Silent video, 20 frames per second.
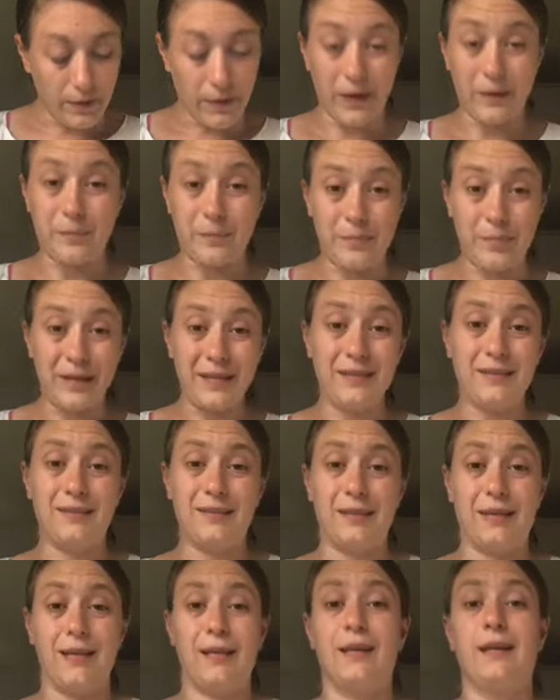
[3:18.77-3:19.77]
then
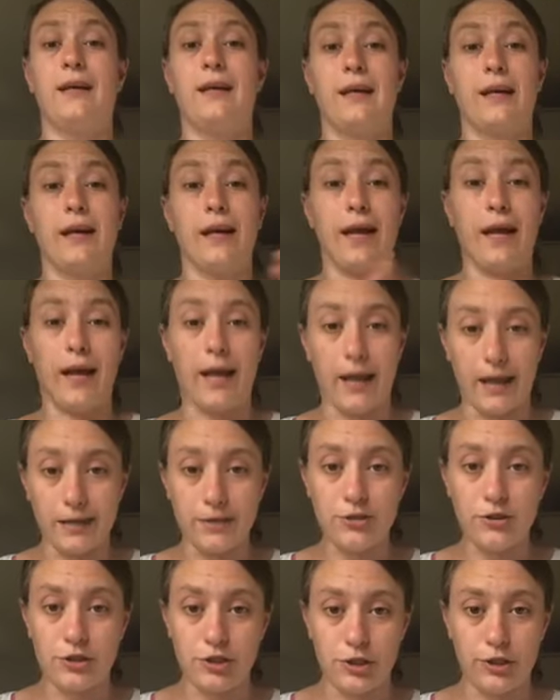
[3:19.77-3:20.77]
beat it
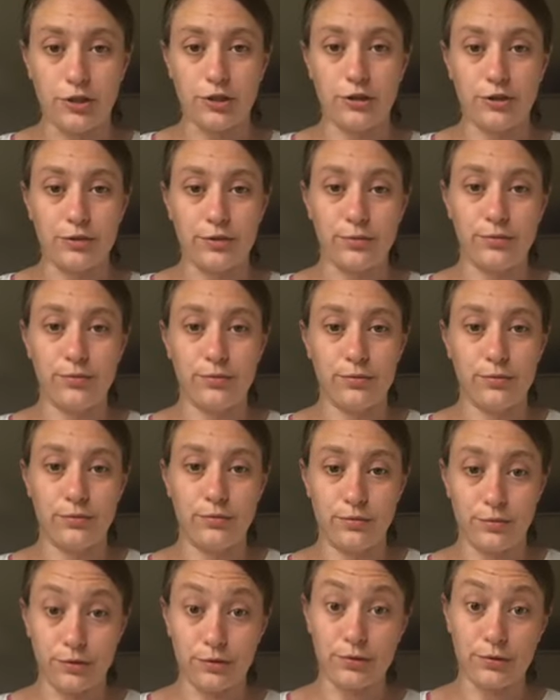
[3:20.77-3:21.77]
into
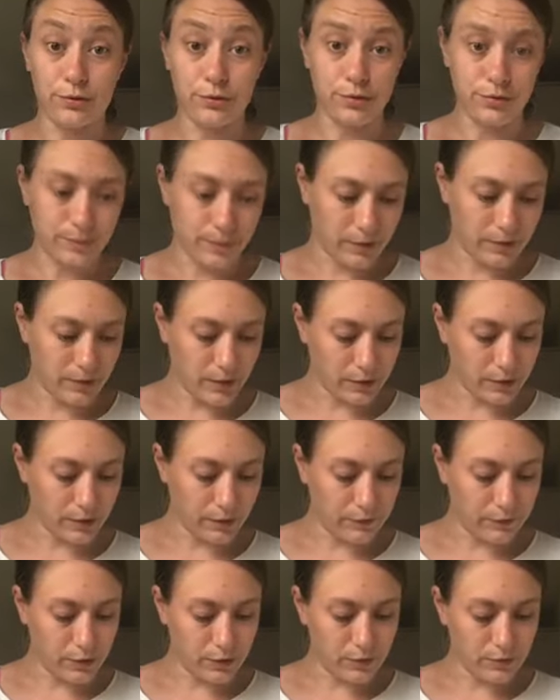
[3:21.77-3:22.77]
the saucepan that
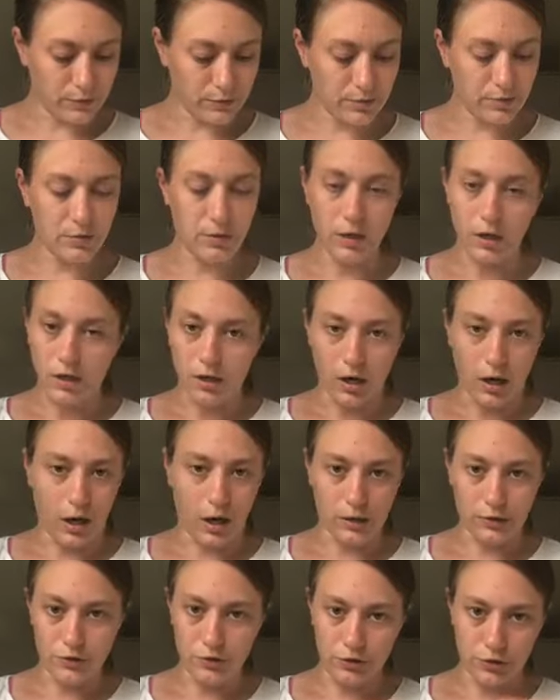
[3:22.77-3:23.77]
you've used,
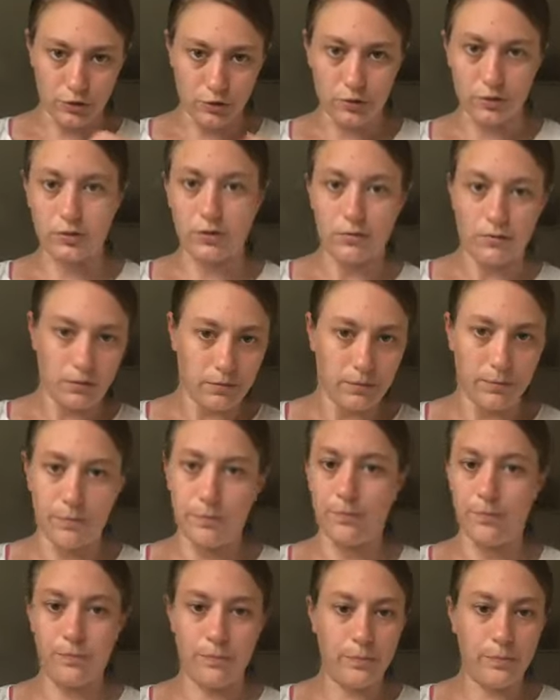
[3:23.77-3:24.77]
and just
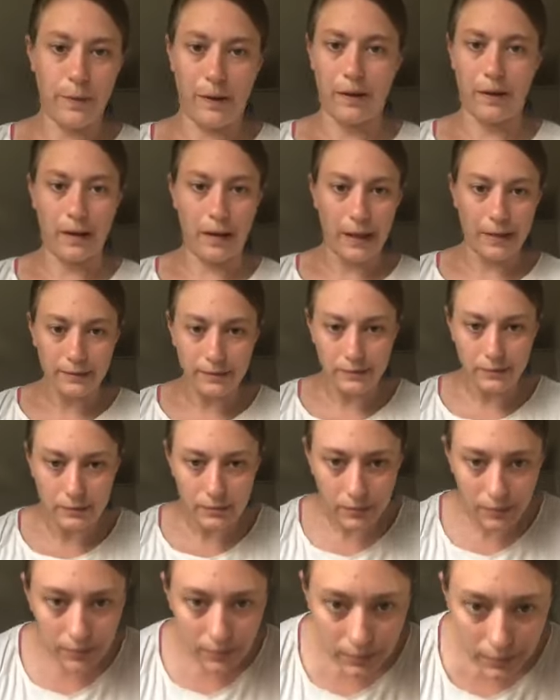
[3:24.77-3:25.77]

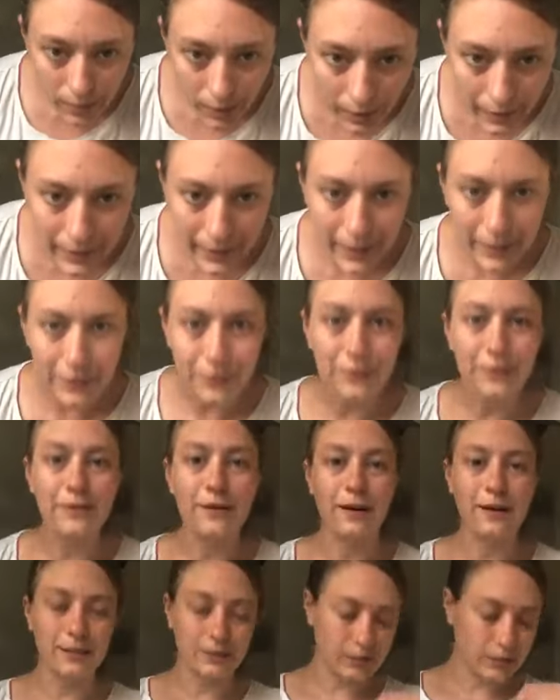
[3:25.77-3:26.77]
blend. Hiya, you
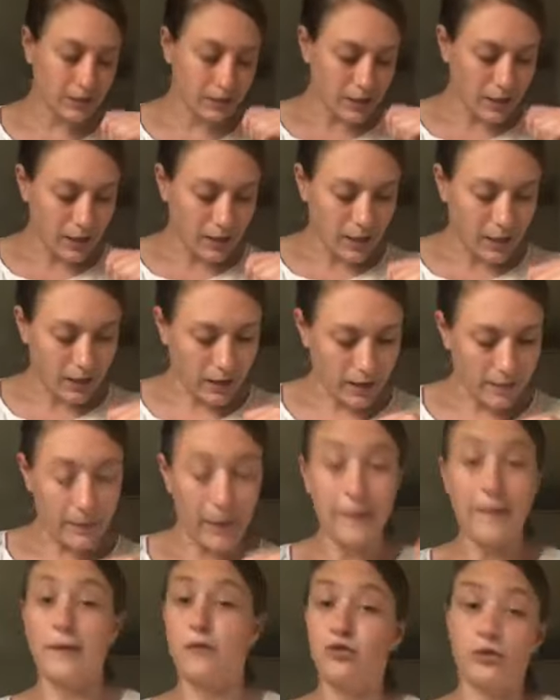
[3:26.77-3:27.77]
alright?
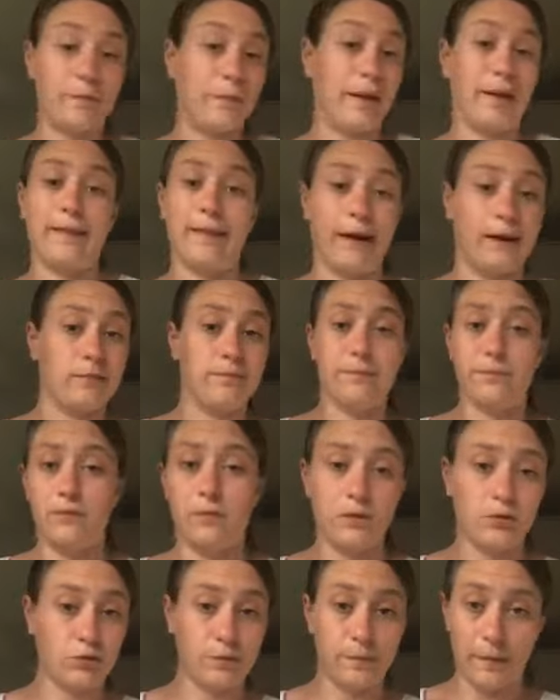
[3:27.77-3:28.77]
And then just blend that
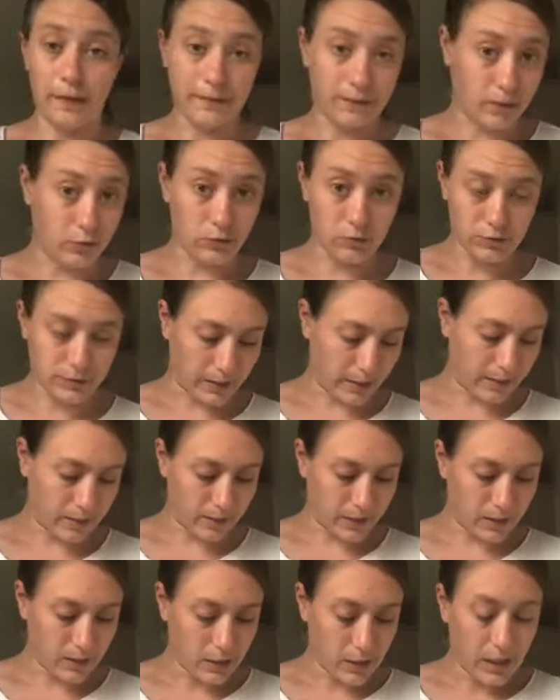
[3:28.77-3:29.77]
all
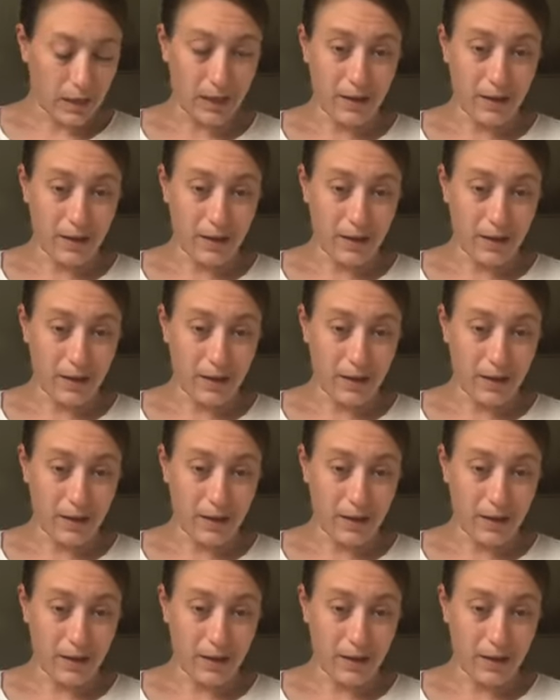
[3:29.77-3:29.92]
together.